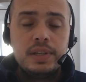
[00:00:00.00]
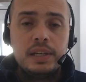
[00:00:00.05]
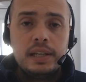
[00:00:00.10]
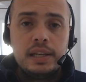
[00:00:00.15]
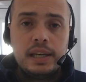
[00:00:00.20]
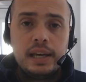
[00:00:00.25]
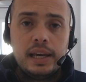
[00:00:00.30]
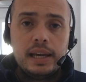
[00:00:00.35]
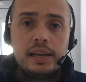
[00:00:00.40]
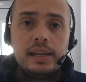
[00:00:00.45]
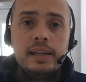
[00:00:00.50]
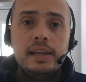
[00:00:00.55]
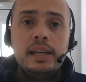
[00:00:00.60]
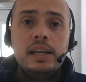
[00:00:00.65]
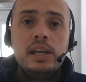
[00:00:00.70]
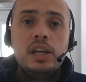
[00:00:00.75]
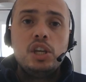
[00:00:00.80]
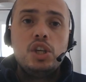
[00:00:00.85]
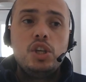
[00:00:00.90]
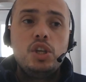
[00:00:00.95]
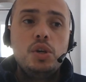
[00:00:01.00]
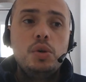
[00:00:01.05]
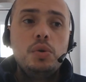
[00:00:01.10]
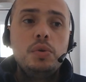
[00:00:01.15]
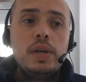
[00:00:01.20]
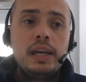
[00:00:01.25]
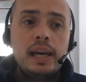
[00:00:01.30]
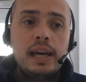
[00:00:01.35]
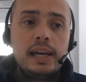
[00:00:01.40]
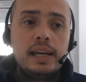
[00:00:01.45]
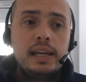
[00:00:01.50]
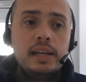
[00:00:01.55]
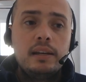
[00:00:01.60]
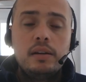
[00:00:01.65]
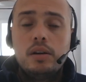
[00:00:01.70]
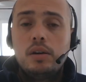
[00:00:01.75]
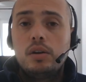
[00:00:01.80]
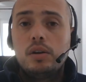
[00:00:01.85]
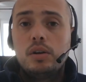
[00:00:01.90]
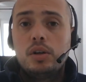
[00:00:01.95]
okay, you can
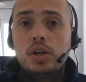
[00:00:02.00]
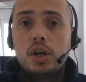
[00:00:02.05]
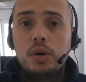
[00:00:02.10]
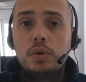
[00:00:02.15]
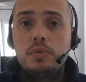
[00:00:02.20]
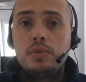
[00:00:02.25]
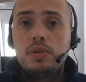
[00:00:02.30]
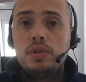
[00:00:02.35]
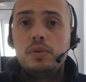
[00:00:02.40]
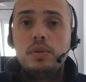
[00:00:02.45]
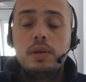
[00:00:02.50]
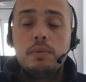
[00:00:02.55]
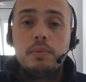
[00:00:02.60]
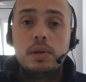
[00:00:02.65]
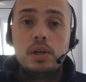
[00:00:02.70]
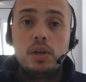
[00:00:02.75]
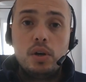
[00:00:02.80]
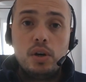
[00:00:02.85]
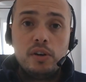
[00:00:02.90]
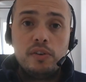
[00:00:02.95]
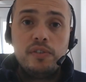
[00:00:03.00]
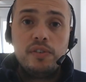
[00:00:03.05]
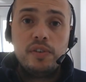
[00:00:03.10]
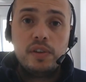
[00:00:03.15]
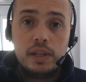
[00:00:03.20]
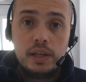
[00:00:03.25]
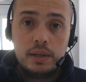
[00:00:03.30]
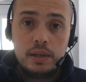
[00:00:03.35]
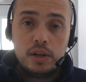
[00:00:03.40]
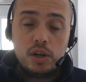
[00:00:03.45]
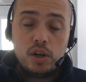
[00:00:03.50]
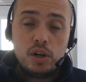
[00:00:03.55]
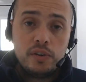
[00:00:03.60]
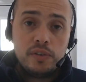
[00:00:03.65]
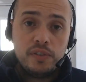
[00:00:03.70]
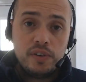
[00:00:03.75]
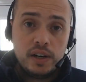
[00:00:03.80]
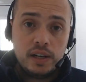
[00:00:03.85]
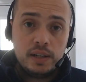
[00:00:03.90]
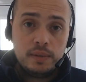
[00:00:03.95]
go to them and offer the
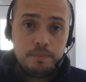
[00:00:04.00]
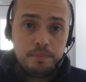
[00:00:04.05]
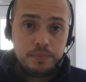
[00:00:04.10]
offer